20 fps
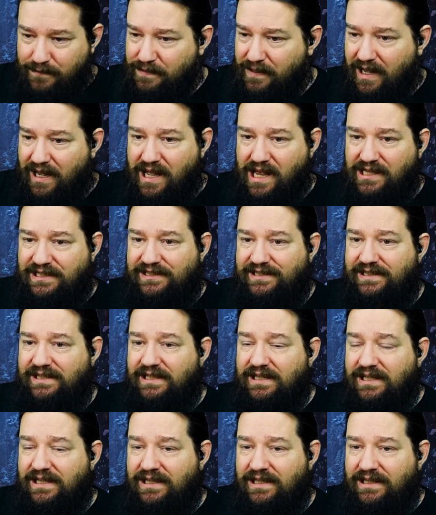past
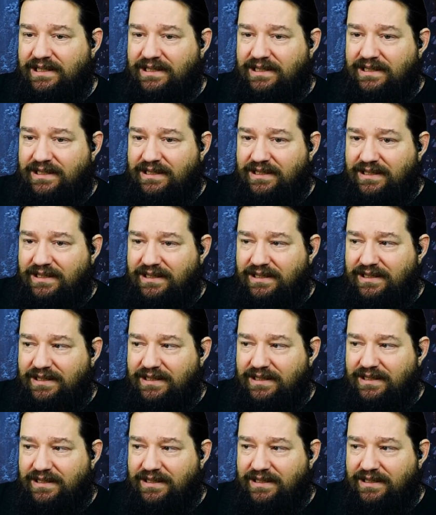
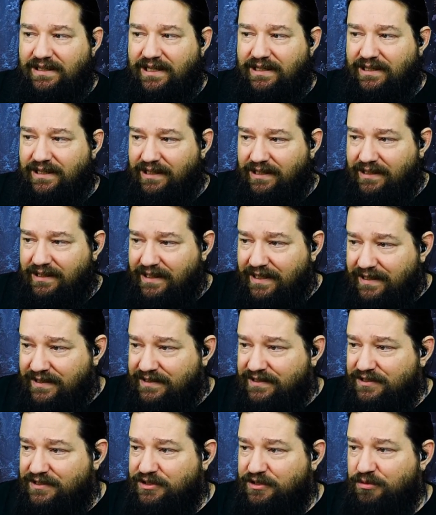that
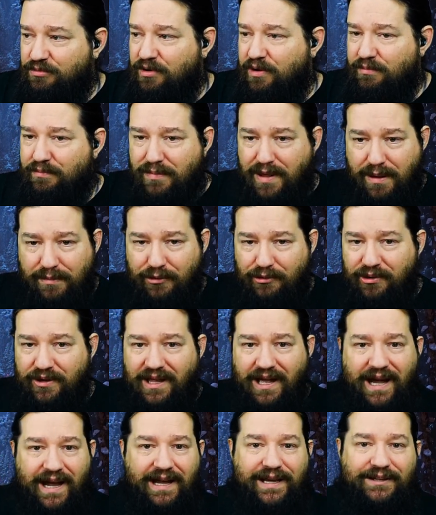linked to a memory.
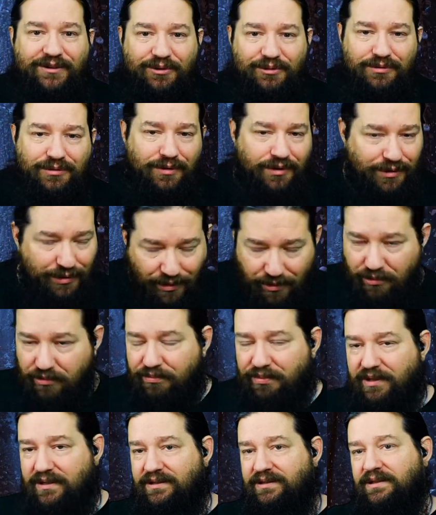I don't know,
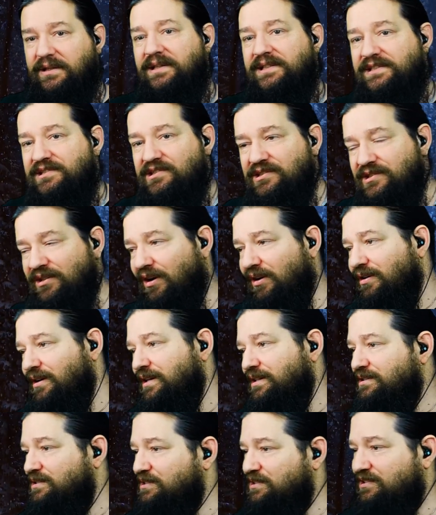but this song,
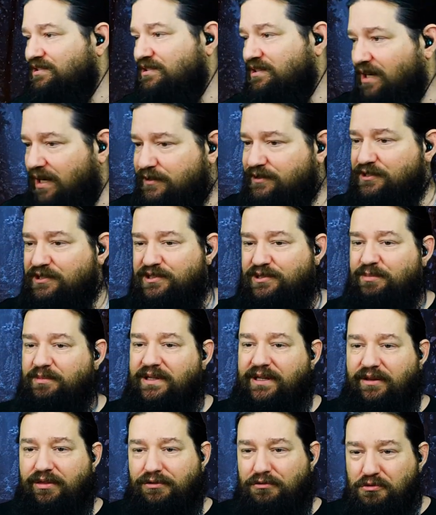it just touches
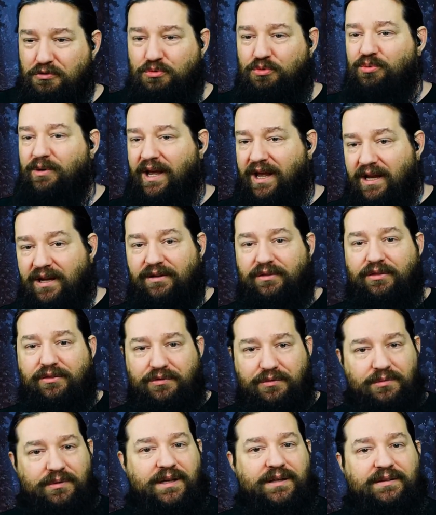me through and
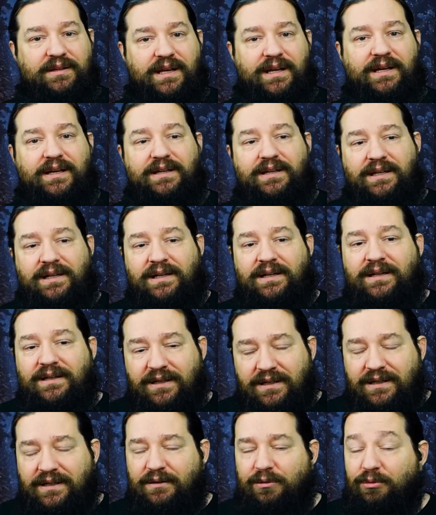through. And they
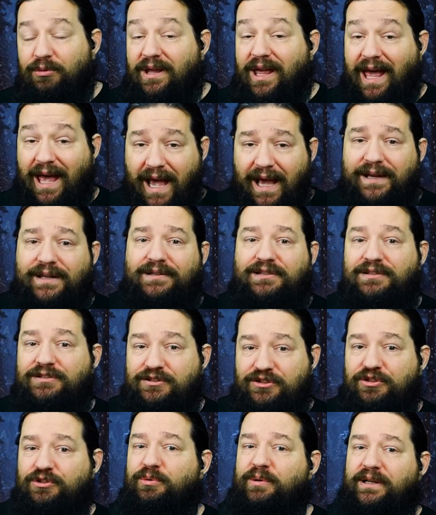added
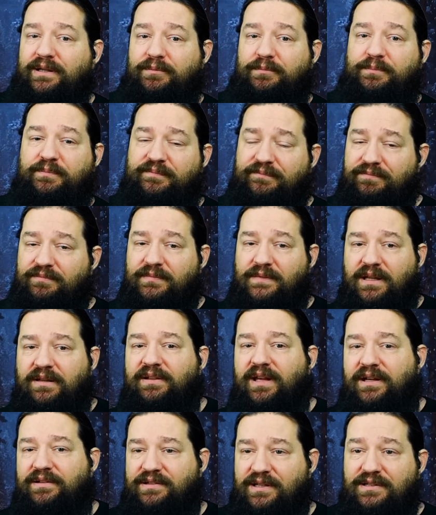to it.
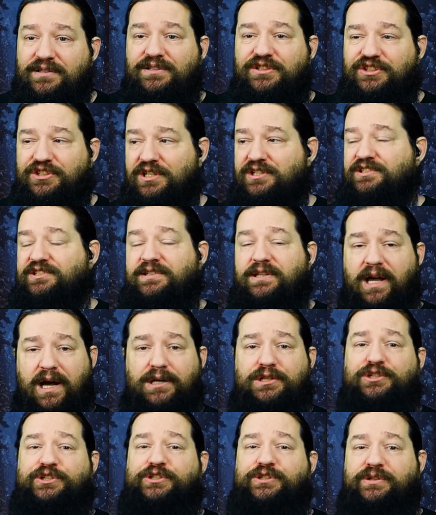They didn't just
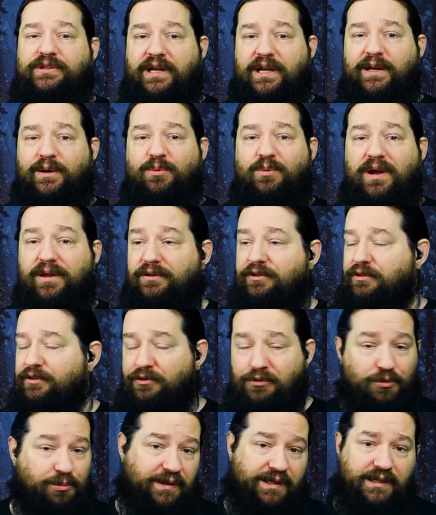touch, they went
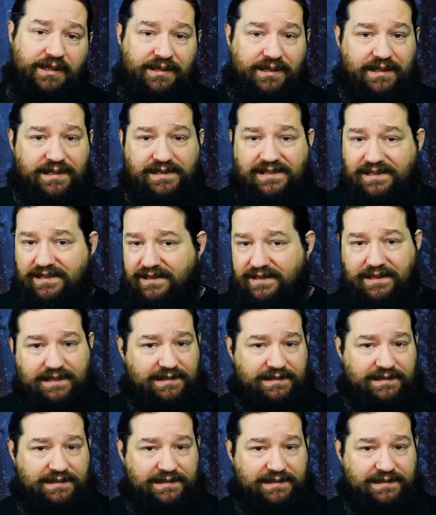through me. It's